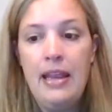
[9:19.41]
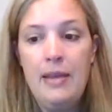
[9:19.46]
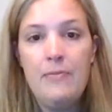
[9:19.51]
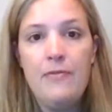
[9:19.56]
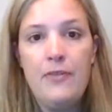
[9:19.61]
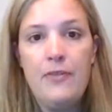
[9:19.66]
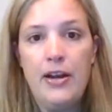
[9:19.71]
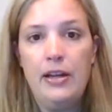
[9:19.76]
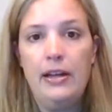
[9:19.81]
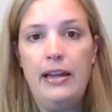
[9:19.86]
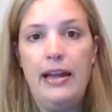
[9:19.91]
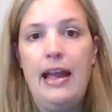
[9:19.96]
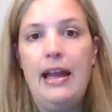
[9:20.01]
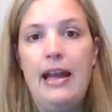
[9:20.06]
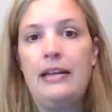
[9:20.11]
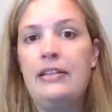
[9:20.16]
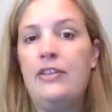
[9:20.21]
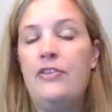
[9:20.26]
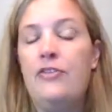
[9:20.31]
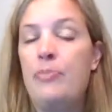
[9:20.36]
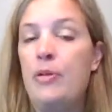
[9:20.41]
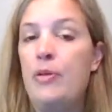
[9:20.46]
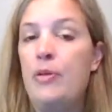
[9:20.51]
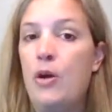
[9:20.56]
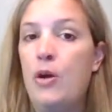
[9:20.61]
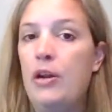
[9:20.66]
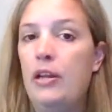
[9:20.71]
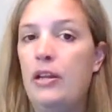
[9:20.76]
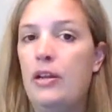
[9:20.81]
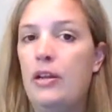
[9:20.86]
keep fairly active
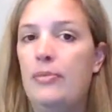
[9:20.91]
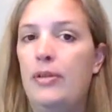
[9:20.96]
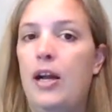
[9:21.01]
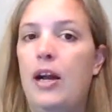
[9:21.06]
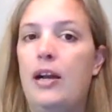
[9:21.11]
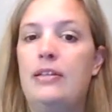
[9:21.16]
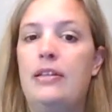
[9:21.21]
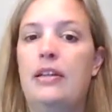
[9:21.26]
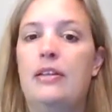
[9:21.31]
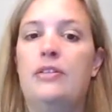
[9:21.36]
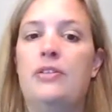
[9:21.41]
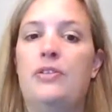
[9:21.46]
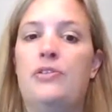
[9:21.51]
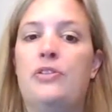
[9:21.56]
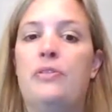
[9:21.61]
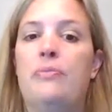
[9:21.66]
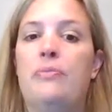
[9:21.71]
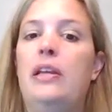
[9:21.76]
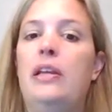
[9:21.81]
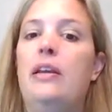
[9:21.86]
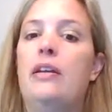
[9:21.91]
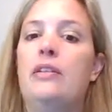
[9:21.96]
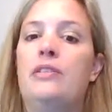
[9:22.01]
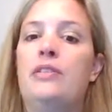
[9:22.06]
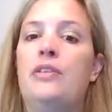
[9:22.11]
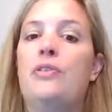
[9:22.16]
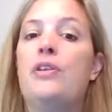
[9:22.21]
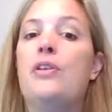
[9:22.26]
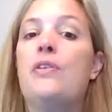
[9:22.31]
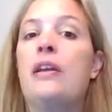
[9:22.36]
promoting their blogs on social media
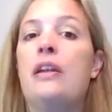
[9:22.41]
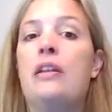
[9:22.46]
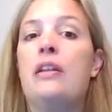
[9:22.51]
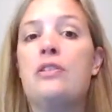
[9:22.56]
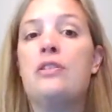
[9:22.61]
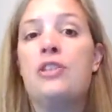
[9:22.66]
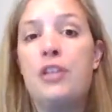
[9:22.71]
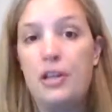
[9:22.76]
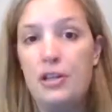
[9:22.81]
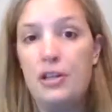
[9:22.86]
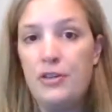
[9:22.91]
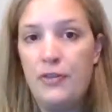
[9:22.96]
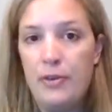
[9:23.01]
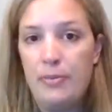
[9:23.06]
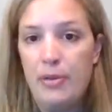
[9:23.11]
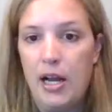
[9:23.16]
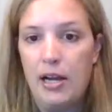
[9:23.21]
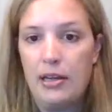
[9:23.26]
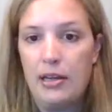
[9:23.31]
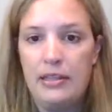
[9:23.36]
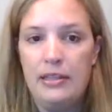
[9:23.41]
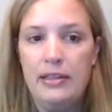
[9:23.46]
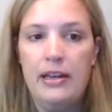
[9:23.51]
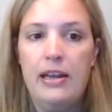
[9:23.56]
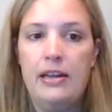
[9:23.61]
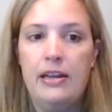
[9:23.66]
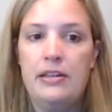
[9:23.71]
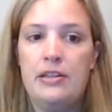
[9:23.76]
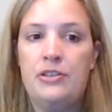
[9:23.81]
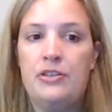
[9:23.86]
so you can search for blogs in
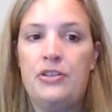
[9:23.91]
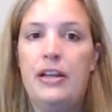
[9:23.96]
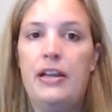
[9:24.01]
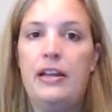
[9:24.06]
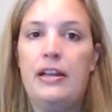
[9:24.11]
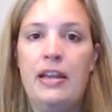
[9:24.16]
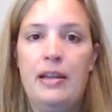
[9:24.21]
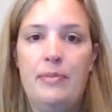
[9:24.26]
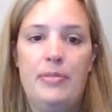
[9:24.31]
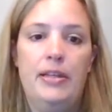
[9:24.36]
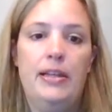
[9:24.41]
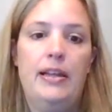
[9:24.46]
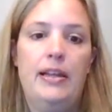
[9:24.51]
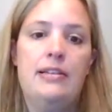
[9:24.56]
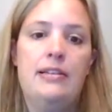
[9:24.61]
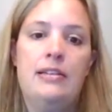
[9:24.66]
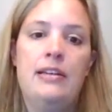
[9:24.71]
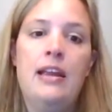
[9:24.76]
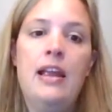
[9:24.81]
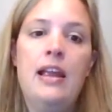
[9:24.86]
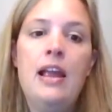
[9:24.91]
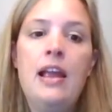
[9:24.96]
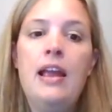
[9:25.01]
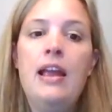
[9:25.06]
your industry and keep a list